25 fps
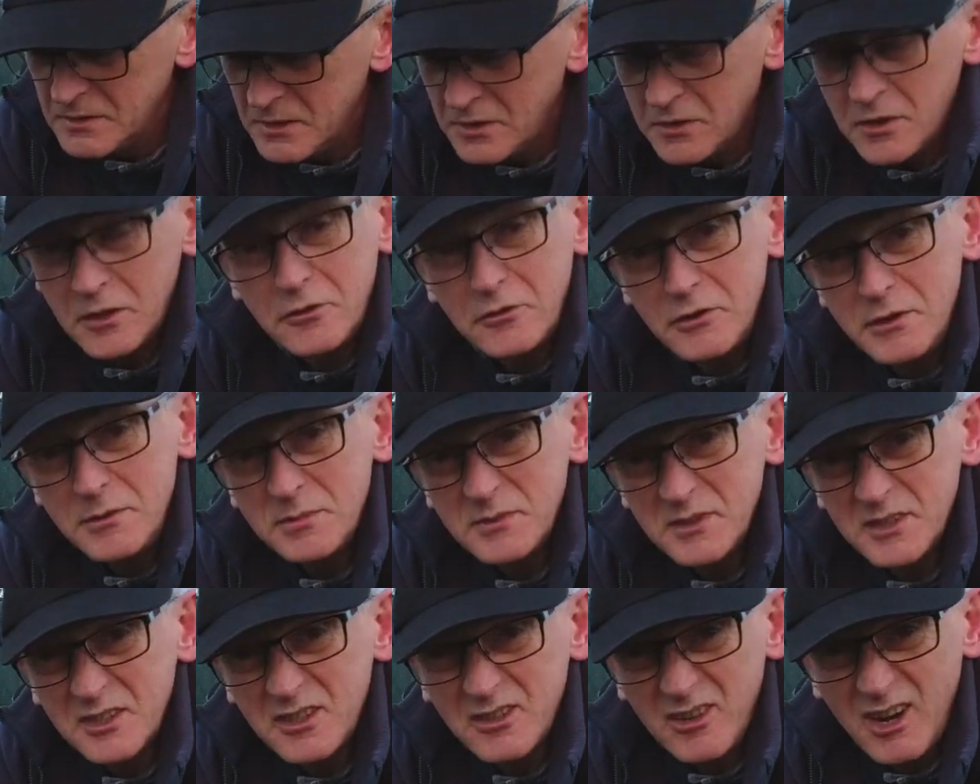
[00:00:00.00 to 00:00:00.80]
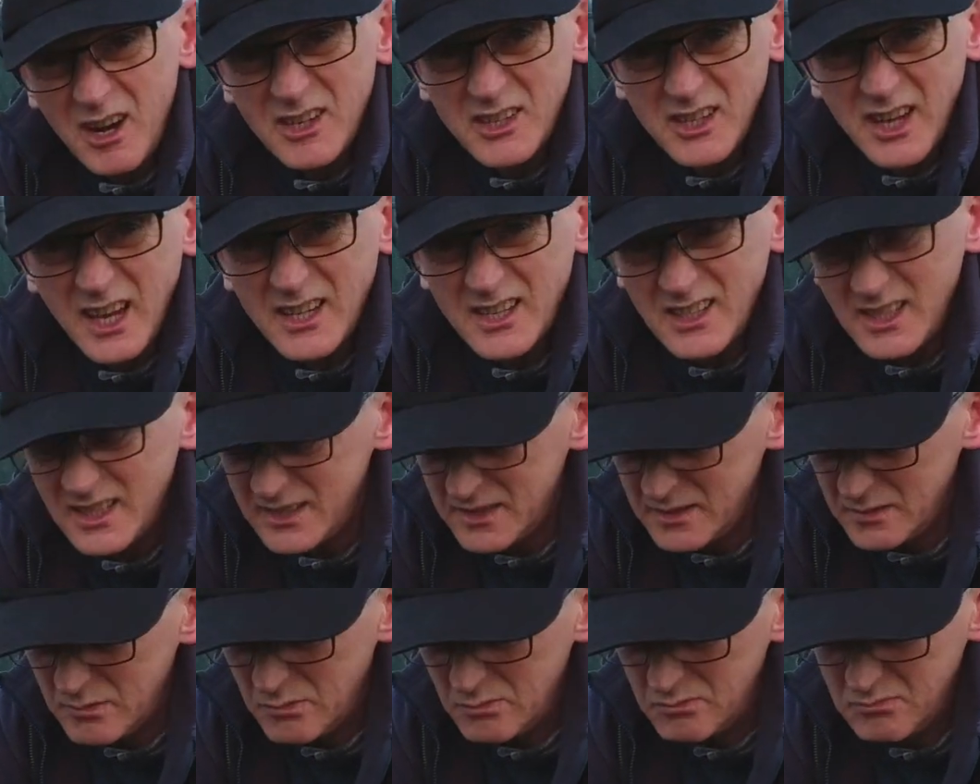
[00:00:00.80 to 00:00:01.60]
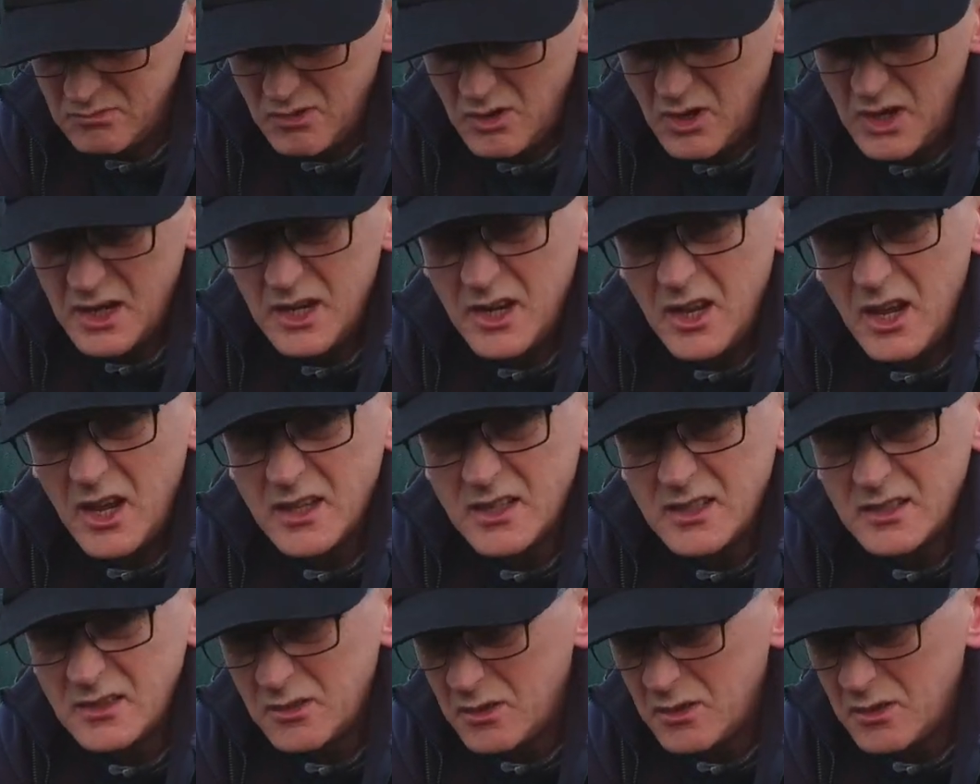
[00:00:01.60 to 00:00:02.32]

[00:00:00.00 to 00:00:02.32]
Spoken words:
The Crimson Crush actually is quite nice,